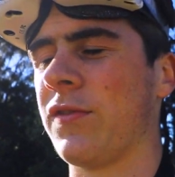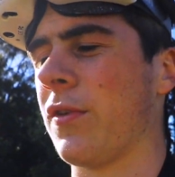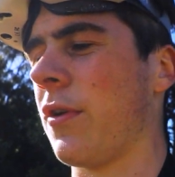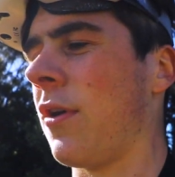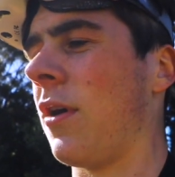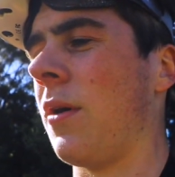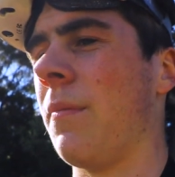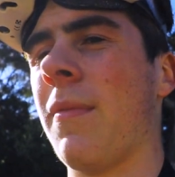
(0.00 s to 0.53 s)

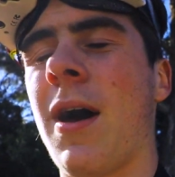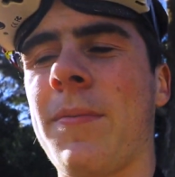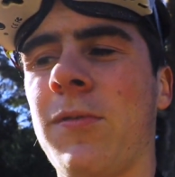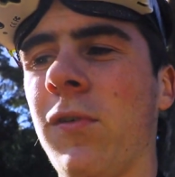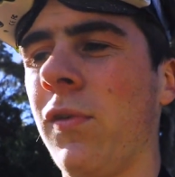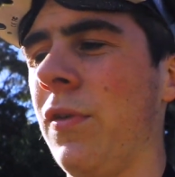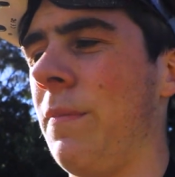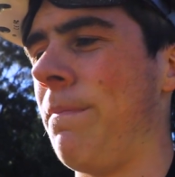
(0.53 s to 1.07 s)
So I'm
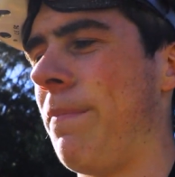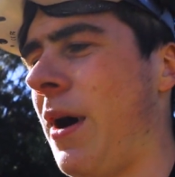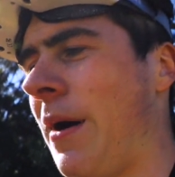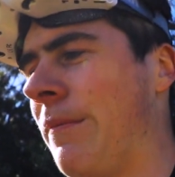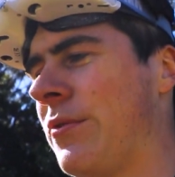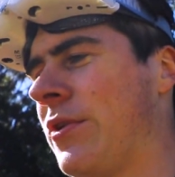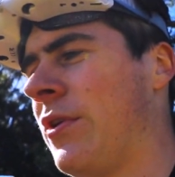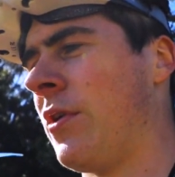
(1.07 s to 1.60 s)
absolutely
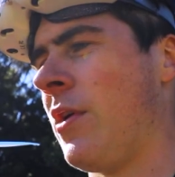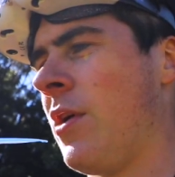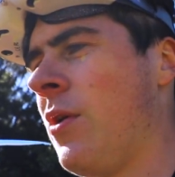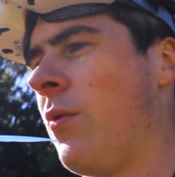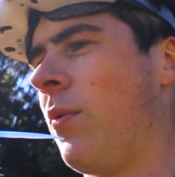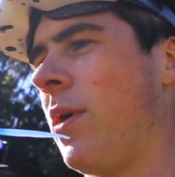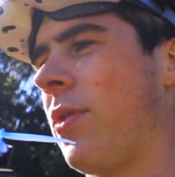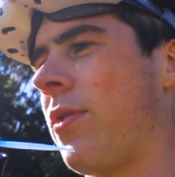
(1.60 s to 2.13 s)
pumped
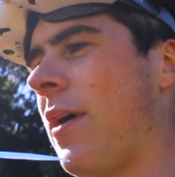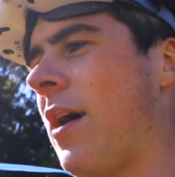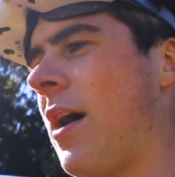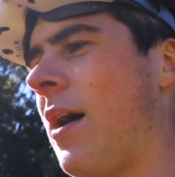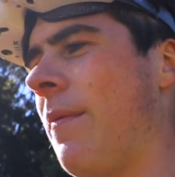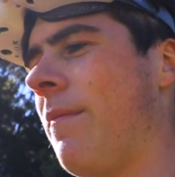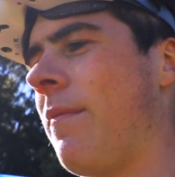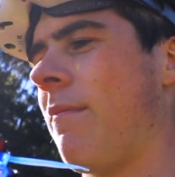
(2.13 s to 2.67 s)
with
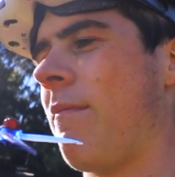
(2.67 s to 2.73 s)
how